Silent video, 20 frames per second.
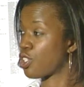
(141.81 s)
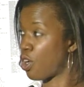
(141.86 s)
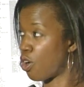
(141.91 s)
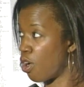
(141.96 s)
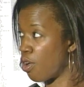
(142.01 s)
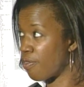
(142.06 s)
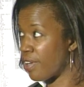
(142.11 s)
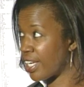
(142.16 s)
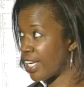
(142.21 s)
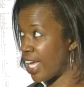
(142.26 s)
go
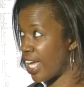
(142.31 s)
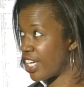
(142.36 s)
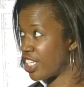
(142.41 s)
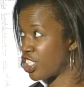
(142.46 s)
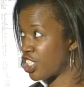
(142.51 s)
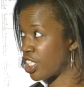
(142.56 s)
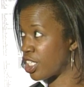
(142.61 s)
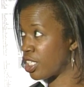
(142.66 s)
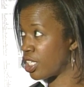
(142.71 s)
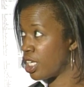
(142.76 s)
on
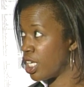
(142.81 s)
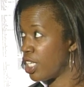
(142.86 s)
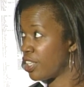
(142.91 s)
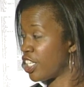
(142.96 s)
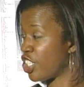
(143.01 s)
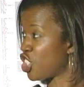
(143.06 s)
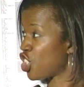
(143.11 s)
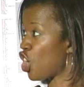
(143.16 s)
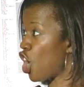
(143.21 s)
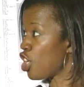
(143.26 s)
vacation, they
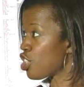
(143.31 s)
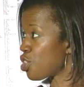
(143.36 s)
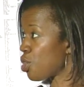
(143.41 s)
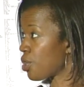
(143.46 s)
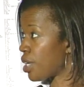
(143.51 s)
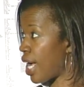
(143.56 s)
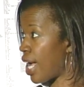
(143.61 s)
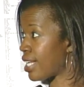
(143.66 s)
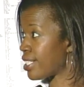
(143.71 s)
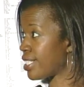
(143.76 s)
should also
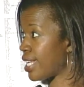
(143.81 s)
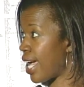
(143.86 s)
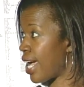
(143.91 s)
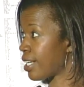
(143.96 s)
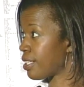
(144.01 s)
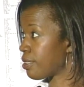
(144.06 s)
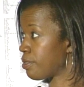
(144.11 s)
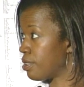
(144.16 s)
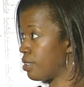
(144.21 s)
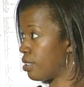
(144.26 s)
contact
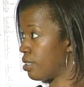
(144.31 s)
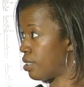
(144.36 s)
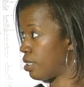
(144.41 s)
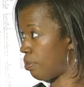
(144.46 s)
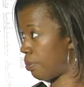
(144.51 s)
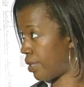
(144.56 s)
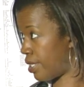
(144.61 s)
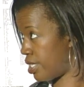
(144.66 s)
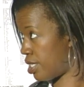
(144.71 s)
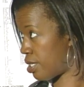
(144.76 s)
the
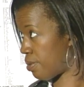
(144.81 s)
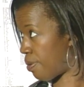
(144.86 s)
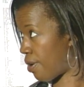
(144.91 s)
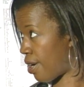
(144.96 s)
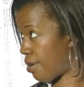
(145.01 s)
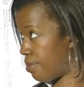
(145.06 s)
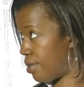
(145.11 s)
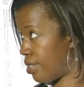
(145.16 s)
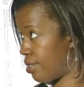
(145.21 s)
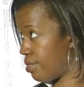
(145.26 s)
police
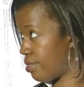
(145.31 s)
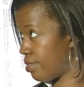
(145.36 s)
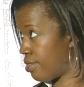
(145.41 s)
department.